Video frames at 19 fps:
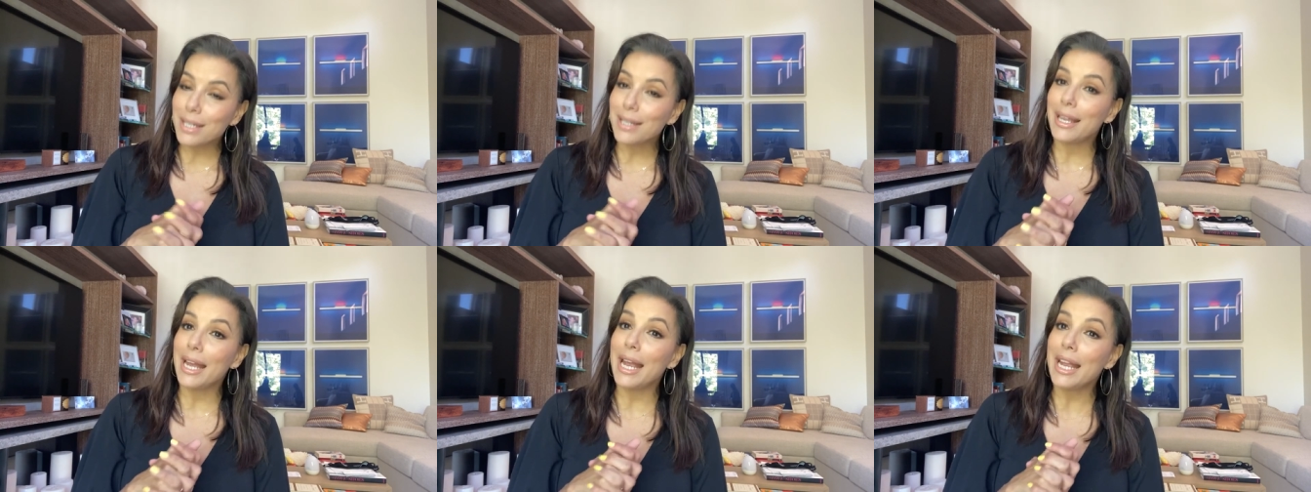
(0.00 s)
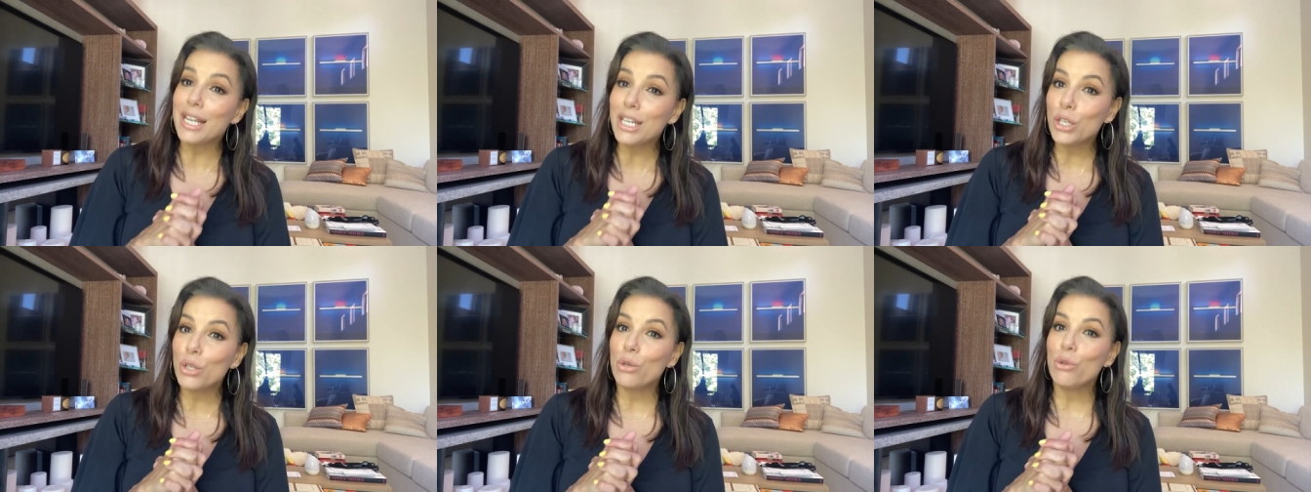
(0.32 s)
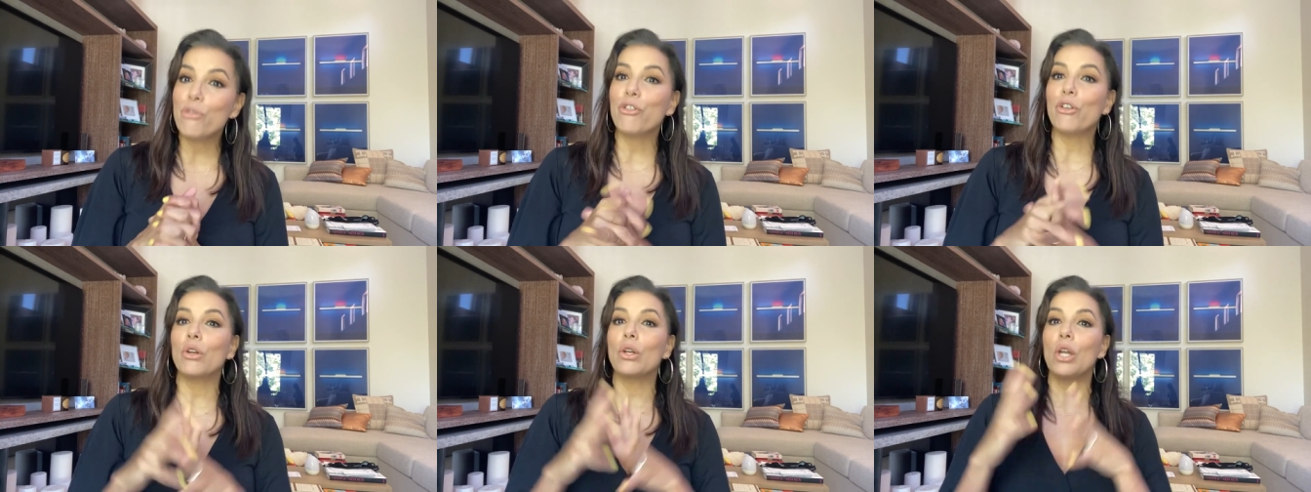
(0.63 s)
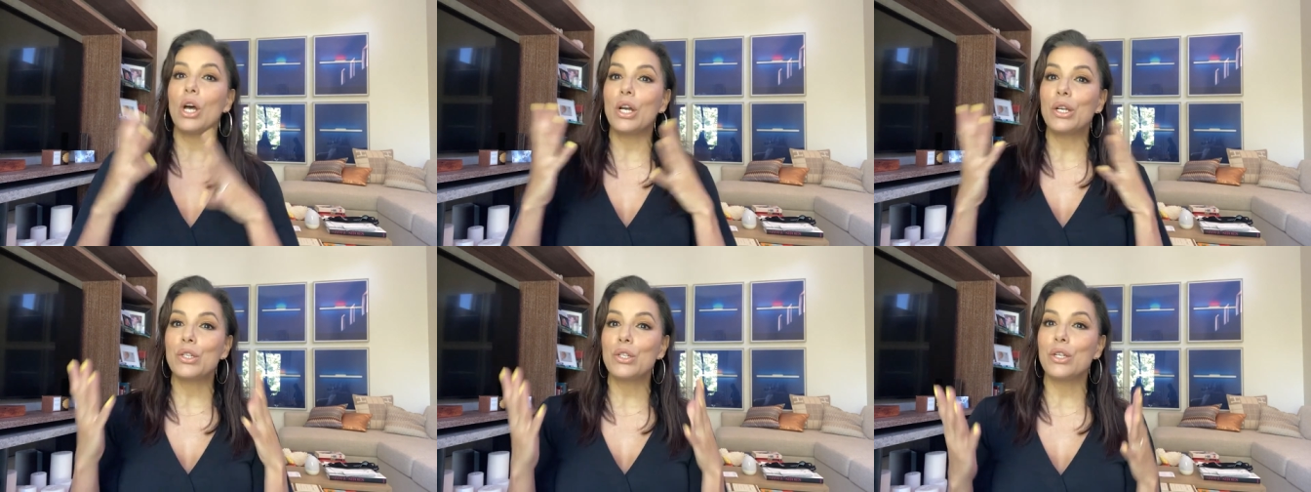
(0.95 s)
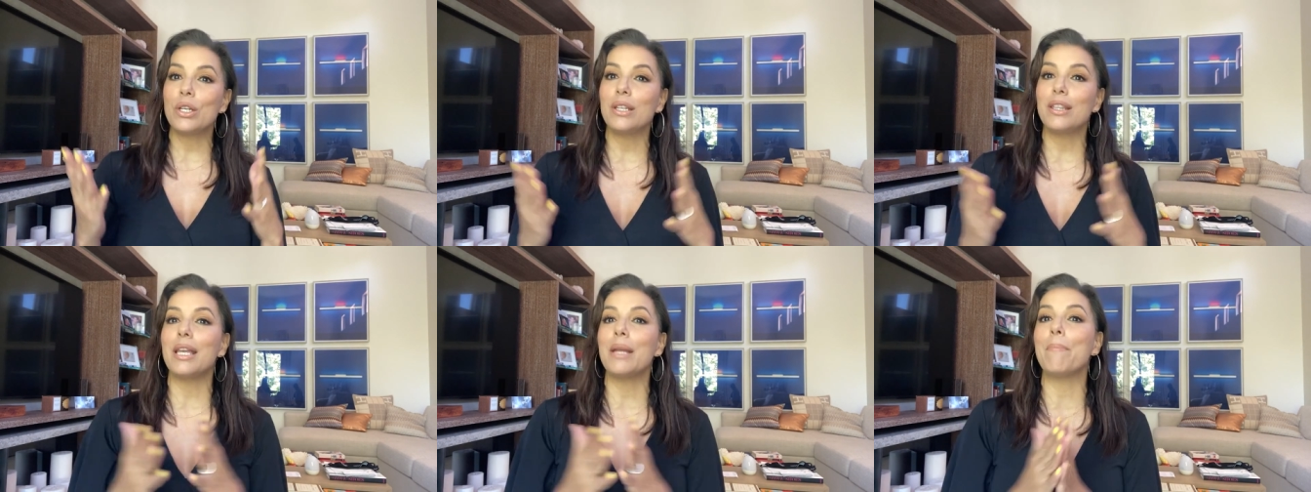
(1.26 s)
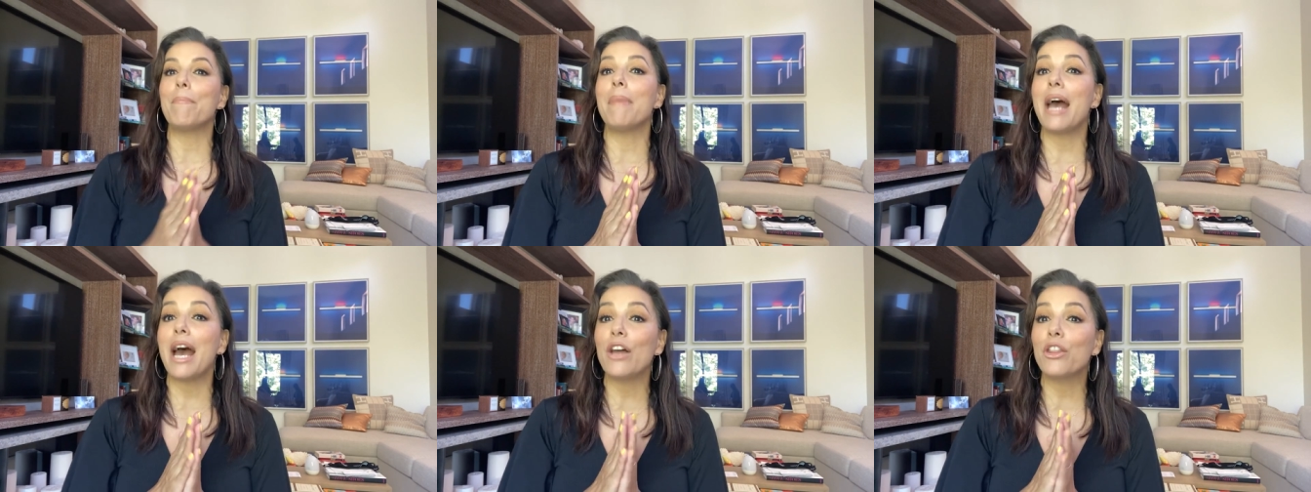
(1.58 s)
Thank you for launching the
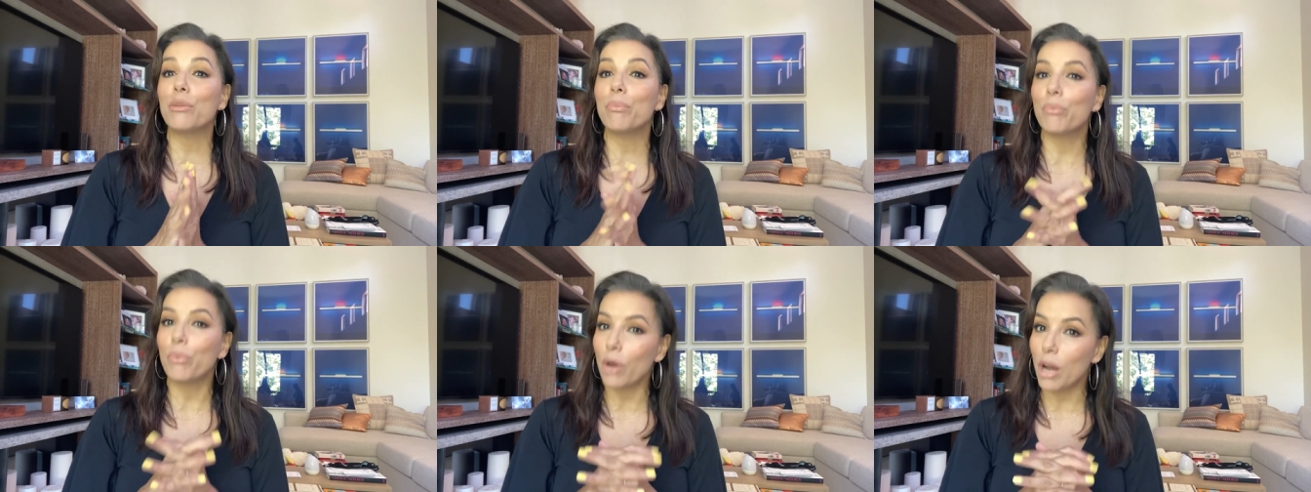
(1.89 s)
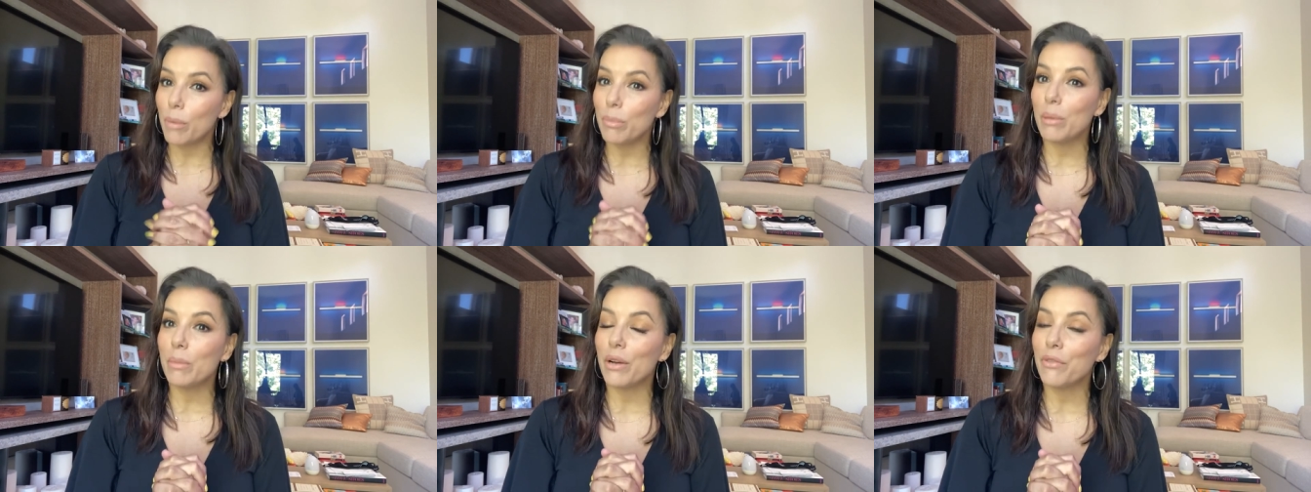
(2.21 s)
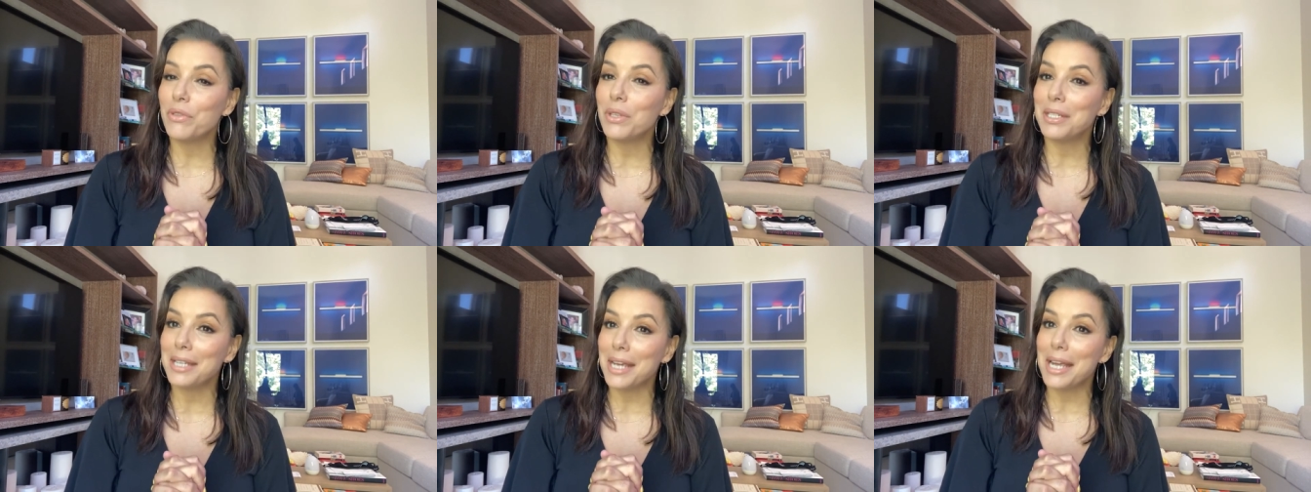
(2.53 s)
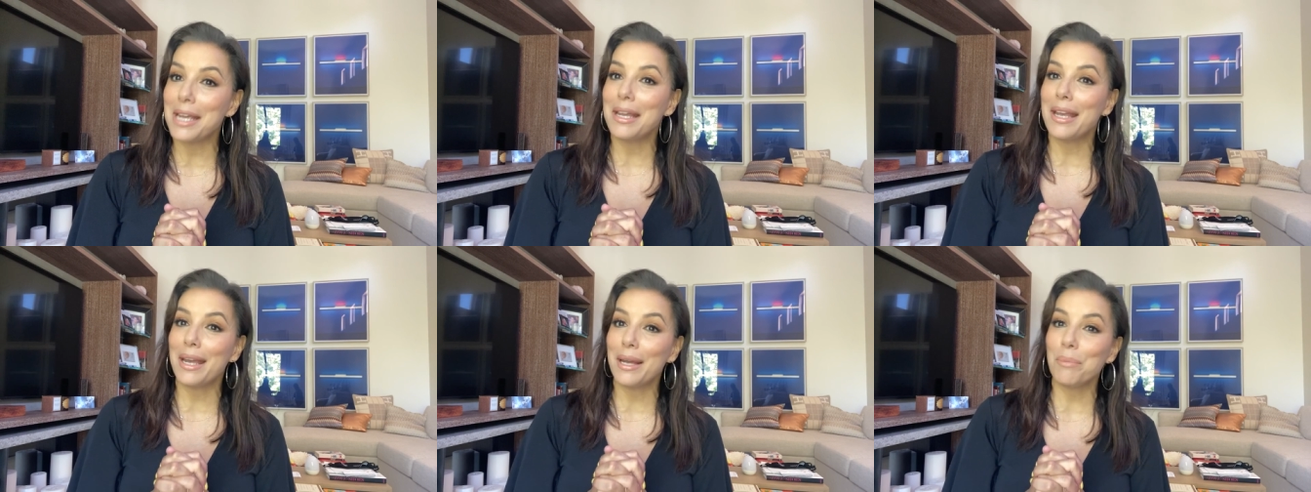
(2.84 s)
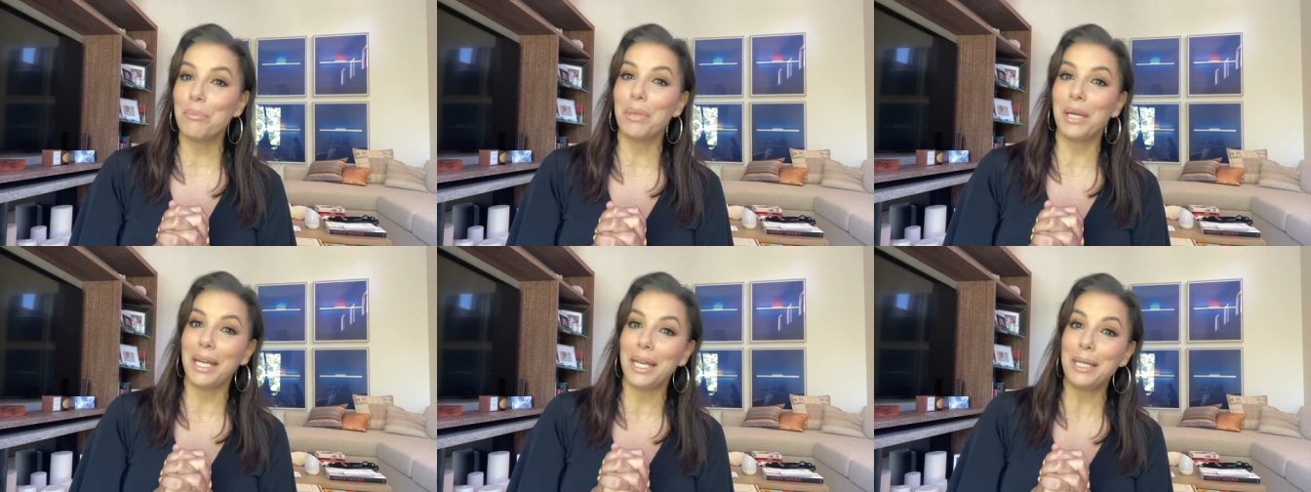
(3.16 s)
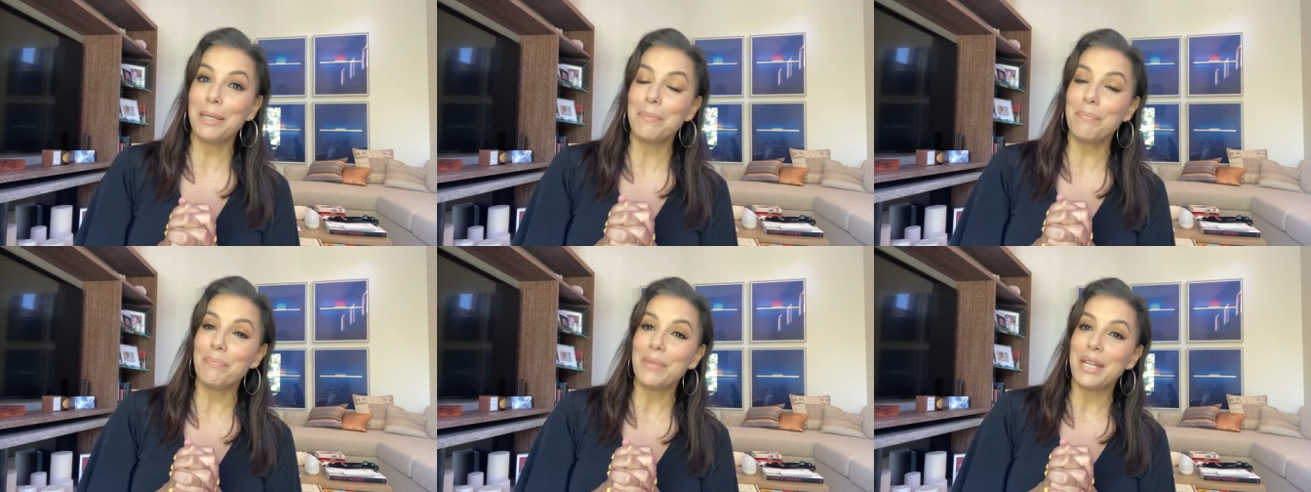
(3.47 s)
Math Problem of the Day
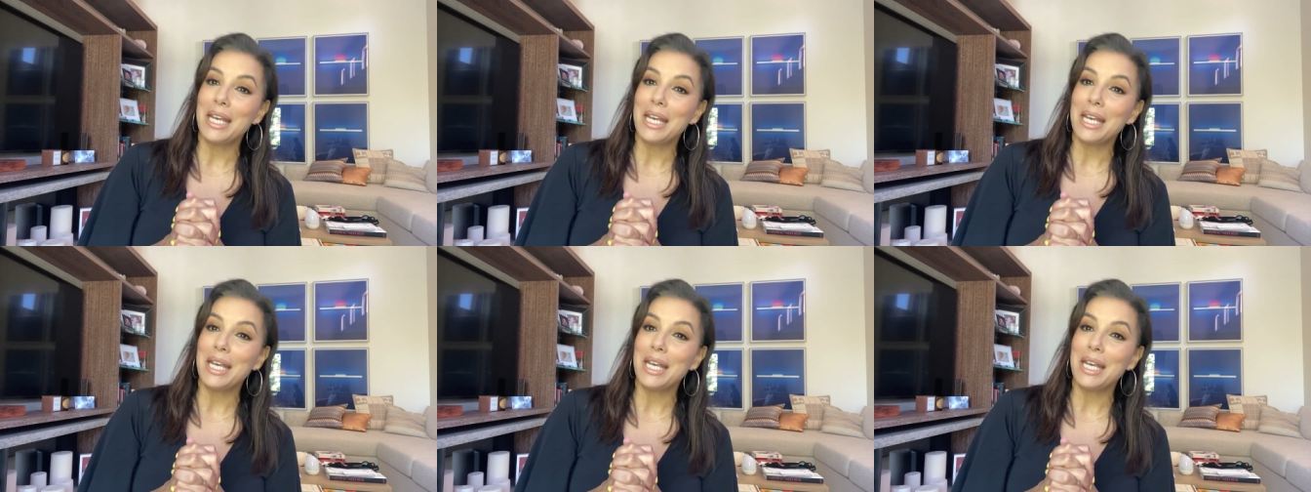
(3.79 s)
campaign.